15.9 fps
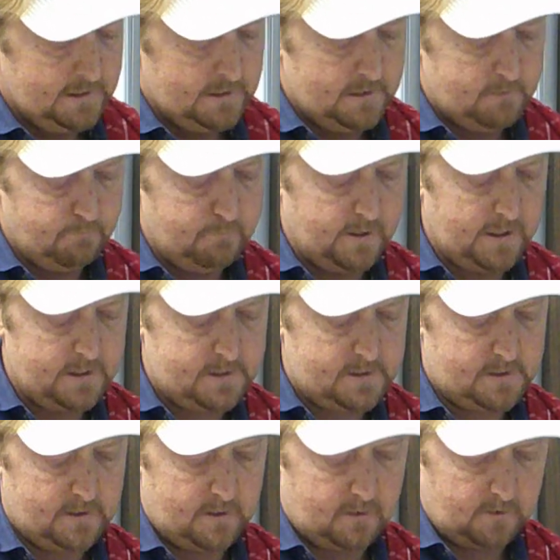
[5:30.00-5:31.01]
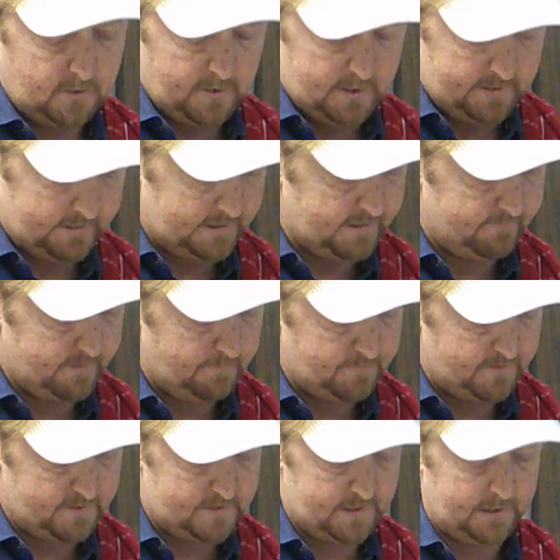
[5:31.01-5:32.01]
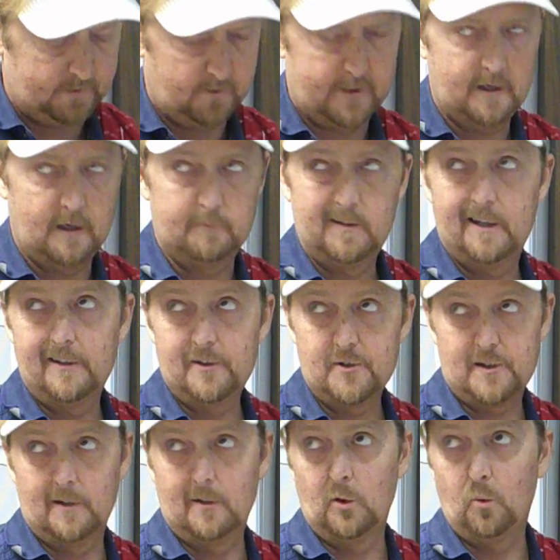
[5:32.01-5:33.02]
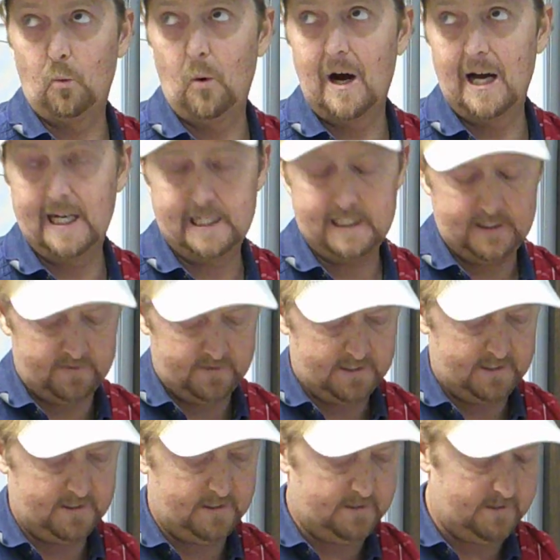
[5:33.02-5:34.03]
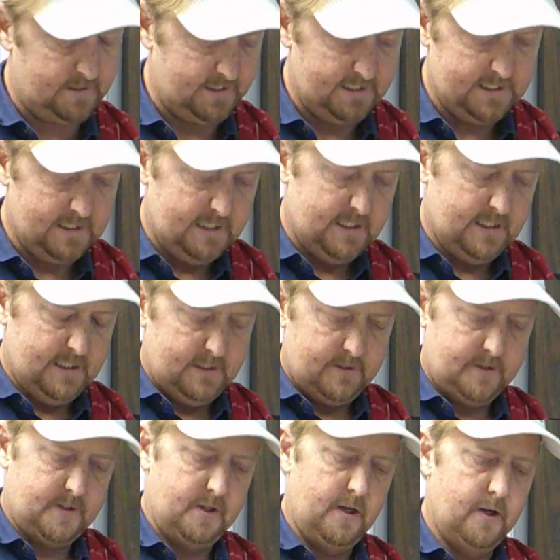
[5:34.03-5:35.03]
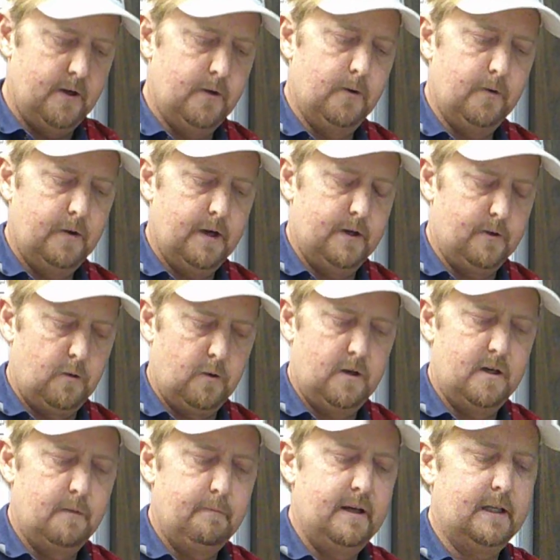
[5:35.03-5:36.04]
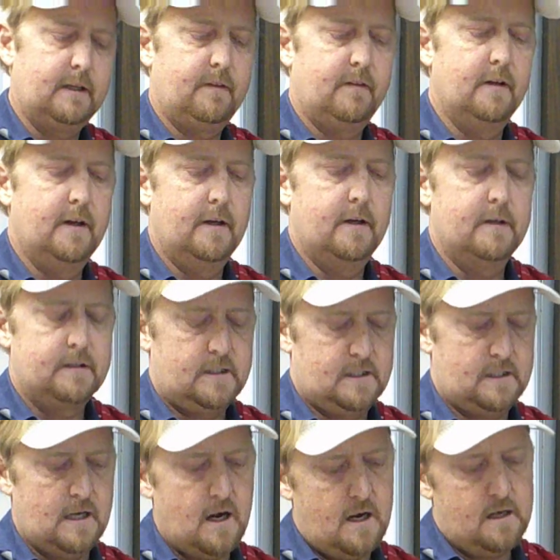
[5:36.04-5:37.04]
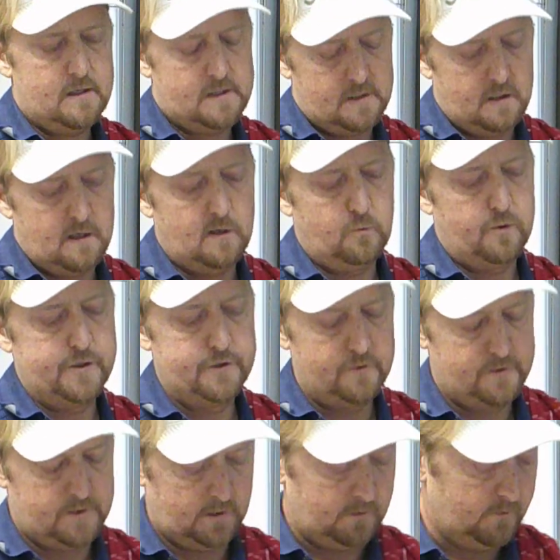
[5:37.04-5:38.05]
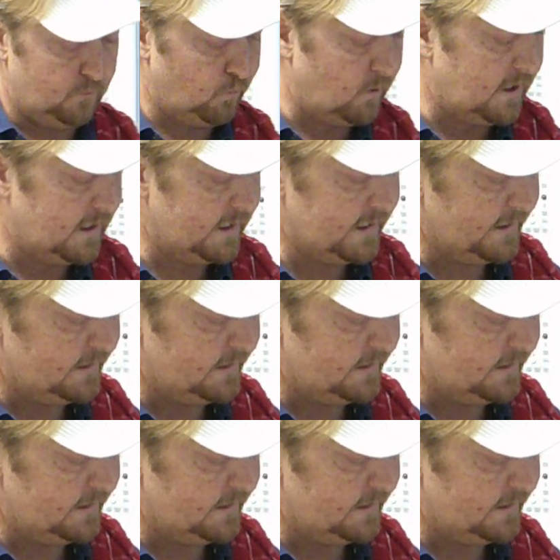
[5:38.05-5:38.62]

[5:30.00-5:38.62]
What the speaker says: but I'll go ahead and give up the secret. I'm going to use a little wine in the end. So in order to make the sauce, I'll reduce a little wine